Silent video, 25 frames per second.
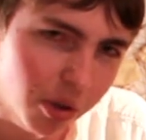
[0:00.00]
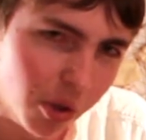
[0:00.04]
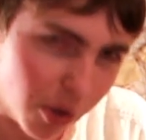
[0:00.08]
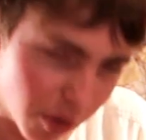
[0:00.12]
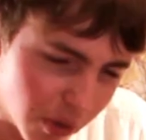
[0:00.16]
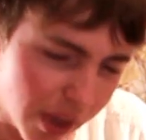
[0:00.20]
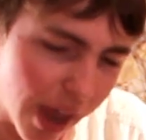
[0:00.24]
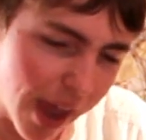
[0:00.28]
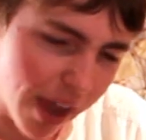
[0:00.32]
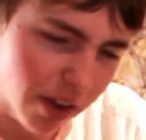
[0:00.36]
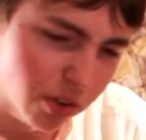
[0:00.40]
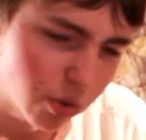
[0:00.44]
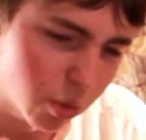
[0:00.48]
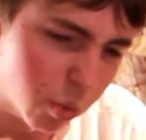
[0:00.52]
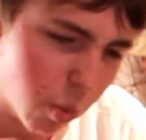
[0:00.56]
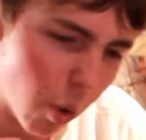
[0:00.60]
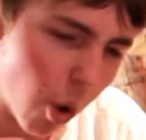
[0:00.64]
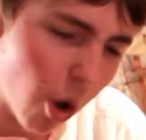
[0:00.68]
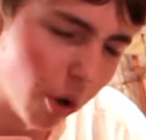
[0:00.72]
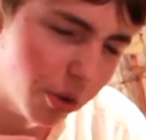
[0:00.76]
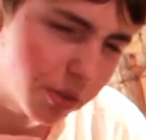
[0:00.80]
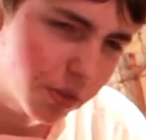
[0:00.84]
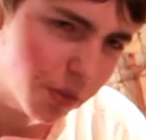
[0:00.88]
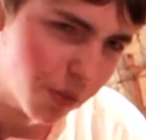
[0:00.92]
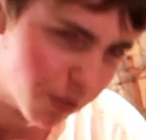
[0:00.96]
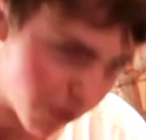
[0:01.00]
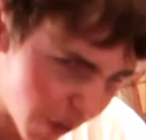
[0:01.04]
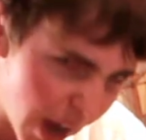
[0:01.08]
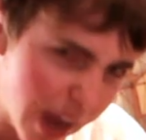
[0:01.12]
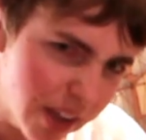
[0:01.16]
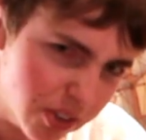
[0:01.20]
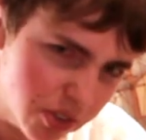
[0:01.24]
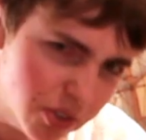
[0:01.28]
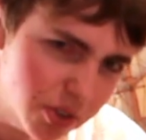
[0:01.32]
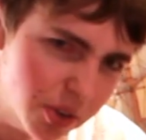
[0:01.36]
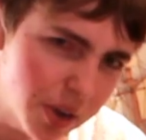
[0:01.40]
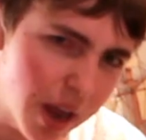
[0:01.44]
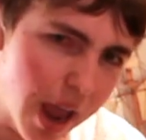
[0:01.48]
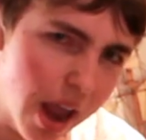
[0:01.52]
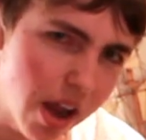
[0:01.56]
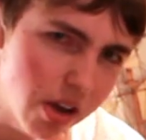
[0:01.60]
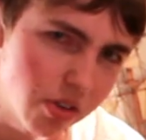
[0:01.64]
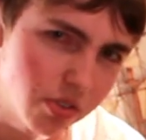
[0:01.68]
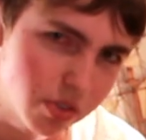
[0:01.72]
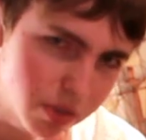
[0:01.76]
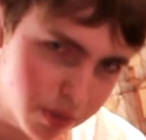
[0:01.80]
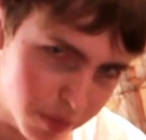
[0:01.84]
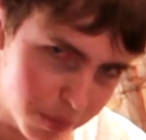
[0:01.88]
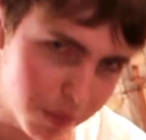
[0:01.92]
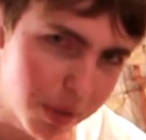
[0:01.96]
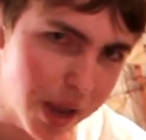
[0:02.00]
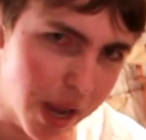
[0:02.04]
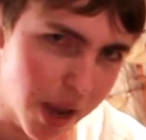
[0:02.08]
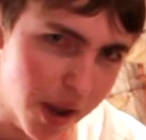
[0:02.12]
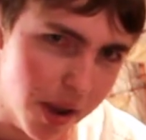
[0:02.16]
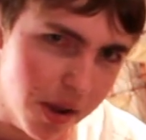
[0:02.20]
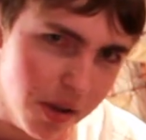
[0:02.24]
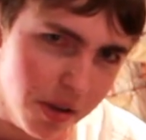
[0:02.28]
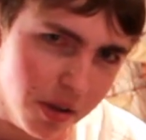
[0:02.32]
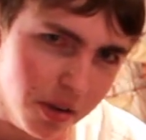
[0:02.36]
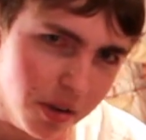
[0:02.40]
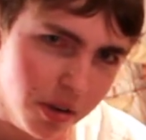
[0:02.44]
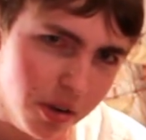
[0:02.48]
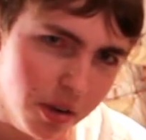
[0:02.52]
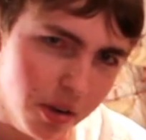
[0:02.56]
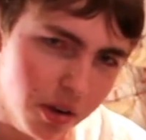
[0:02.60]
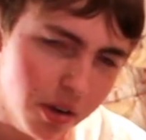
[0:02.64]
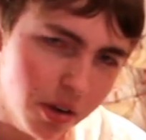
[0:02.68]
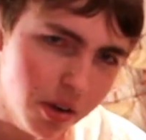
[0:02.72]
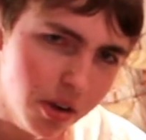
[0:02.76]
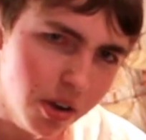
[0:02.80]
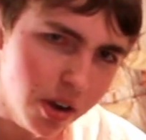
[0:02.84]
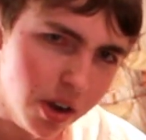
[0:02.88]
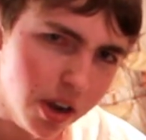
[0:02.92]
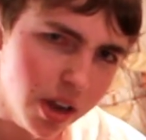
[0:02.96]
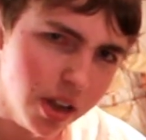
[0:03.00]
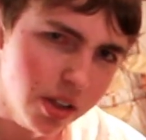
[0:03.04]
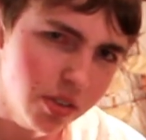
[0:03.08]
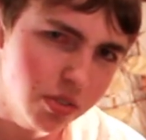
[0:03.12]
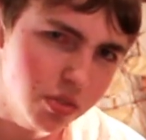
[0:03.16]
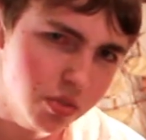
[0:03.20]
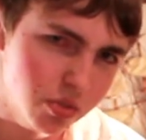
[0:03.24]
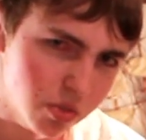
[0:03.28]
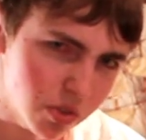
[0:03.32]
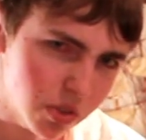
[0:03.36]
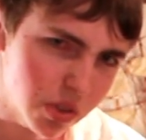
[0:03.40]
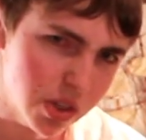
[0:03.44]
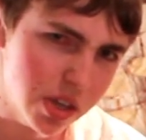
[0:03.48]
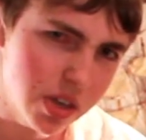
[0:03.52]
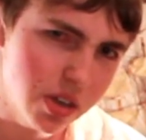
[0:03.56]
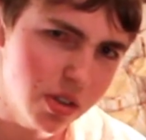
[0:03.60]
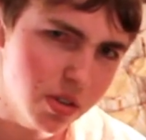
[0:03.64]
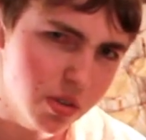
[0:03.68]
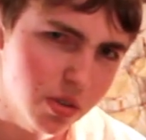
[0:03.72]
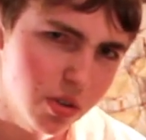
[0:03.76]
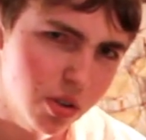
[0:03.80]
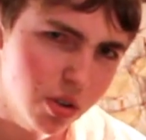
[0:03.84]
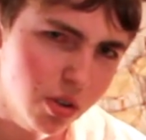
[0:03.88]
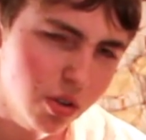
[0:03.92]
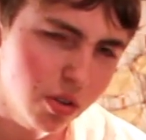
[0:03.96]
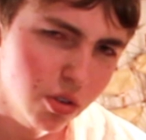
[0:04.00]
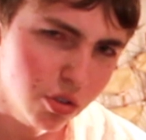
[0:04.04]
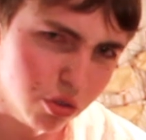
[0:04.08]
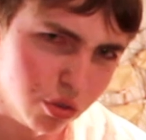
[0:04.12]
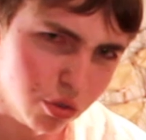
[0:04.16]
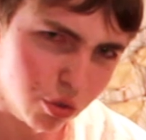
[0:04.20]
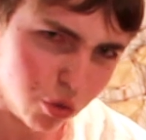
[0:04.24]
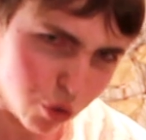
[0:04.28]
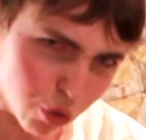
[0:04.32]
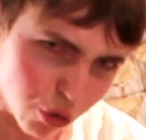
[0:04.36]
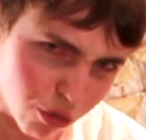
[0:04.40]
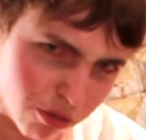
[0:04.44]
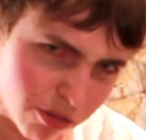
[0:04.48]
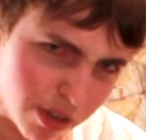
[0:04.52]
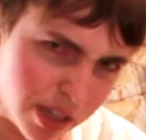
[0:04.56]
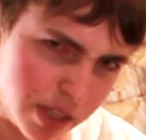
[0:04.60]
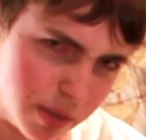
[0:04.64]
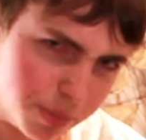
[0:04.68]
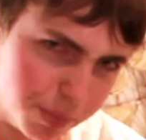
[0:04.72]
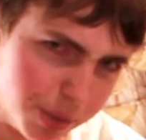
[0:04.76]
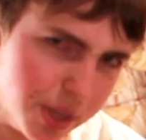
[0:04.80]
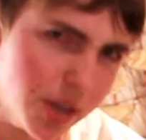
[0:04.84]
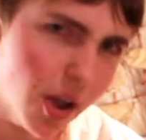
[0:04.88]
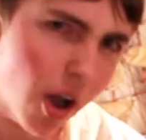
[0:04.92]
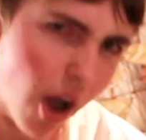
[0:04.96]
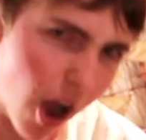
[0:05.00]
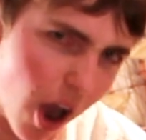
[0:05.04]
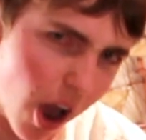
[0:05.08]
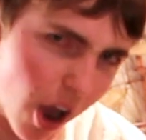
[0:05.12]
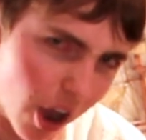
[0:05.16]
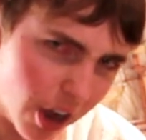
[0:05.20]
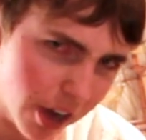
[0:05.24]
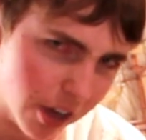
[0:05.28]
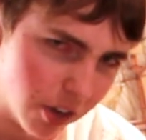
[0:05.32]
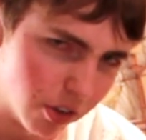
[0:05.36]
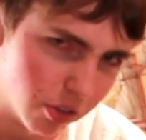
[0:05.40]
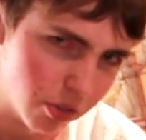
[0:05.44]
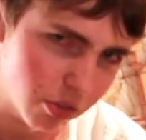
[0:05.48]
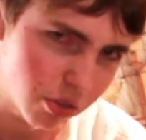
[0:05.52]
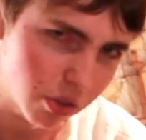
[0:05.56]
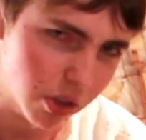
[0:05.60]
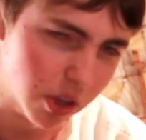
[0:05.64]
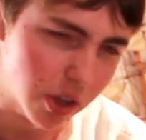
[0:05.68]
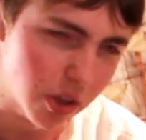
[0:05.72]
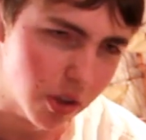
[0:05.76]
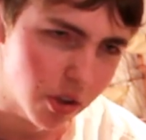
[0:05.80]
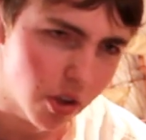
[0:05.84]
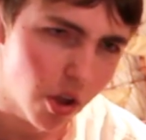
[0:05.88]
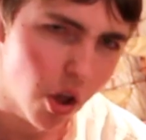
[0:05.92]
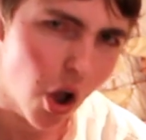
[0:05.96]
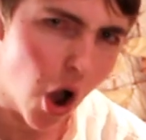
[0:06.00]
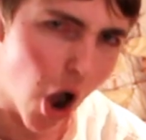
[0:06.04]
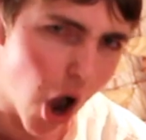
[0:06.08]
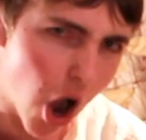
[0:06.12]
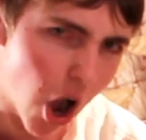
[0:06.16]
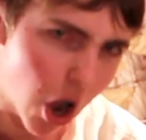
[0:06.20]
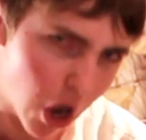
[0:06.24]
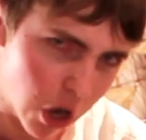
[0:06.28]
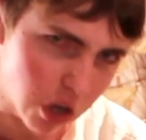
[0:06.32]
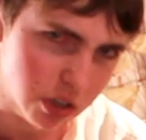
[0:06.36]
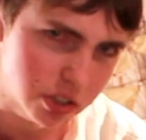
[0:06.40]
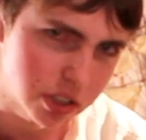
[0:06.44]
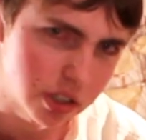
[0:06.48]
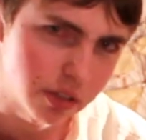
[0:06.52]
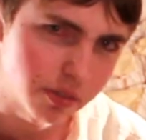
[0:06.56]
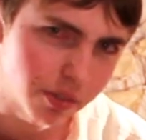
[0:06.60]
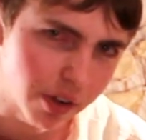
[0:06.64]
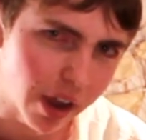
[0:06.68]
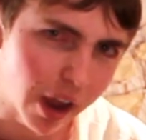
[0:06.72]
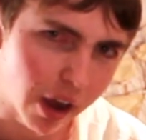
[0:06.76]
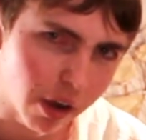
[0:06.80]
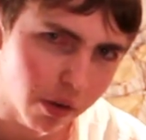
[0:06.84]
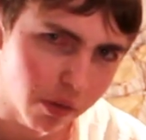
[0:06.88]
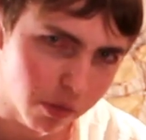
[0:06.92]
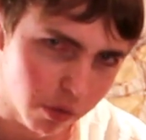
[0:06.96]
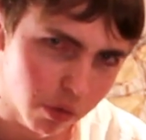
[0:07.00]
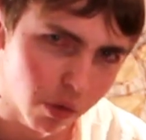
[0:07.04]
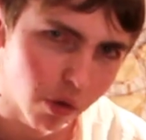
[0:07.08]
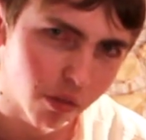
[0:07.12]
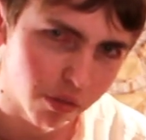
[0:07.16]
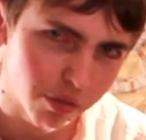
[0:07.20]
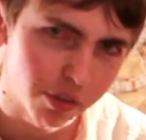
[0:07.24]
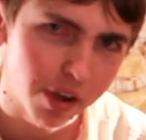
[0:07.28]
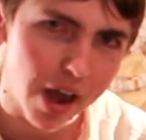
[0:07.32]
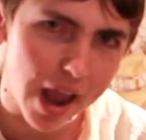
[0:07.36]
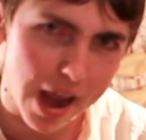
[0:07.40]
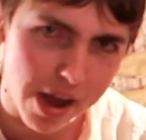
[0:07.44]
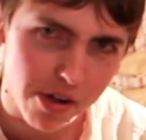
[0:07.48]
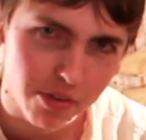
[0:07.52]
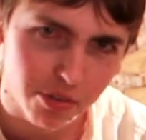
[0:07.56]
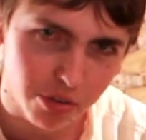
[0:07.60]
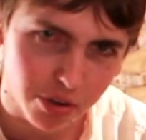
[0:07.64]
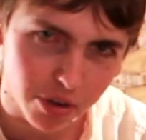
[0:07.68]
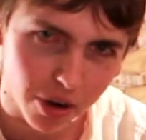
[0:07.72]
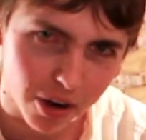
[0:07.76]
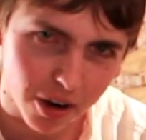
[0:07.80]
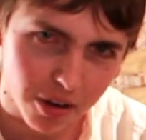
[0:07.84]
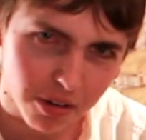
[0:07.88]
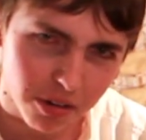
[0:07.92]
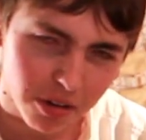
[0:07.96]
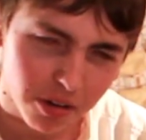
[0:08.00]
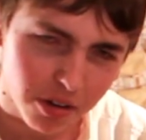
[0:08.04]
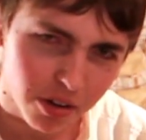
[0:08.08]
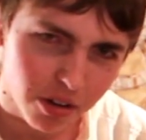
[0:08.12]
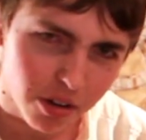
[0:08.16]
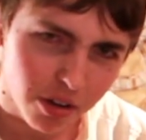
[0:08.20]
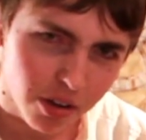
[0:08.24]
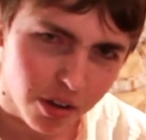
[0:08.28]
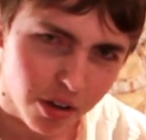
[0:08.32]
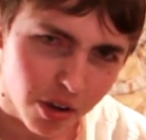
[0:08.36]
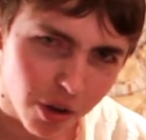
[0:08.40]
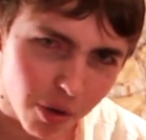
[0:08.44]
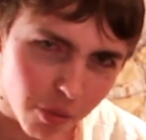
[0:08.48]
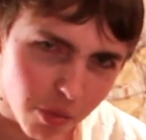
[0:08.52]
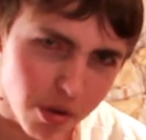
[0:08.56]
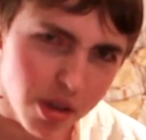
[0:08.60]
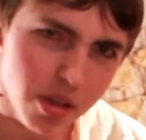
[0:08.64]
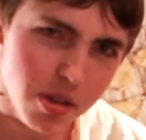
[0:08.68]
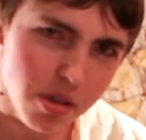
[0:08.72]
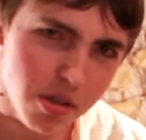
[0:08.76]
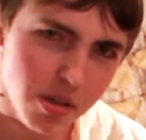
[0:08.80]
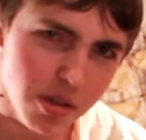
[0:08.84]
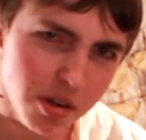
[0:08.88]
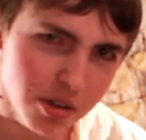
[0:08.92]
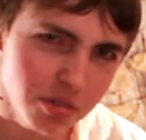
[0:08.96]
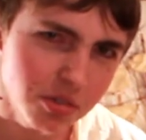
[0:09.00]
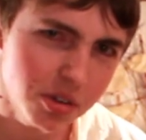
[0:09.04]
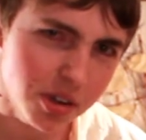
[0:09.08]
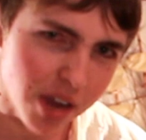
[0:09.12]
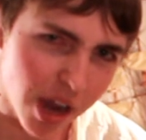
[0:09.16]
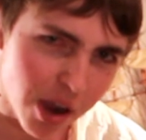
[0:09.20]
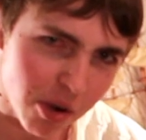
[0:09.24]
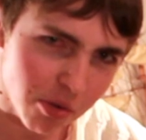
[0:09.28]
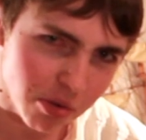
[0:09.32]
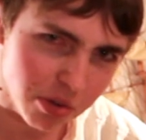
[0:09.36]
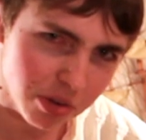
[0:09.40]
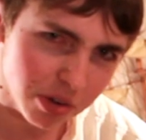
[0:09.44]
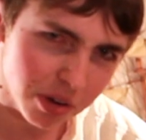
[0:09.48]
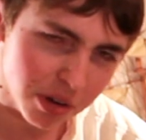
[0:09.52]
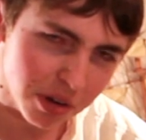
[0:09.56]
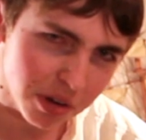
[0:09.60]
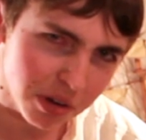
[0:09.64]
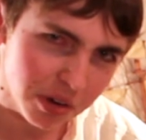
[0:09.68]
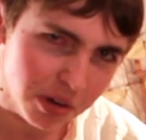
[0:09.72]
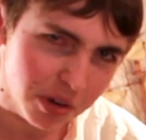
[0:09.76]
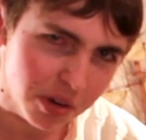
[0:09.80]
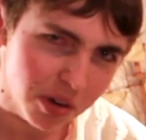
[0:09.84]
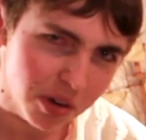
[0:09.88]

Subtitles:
yet what fascinates me is the stories behind the artifacts of nature we encounter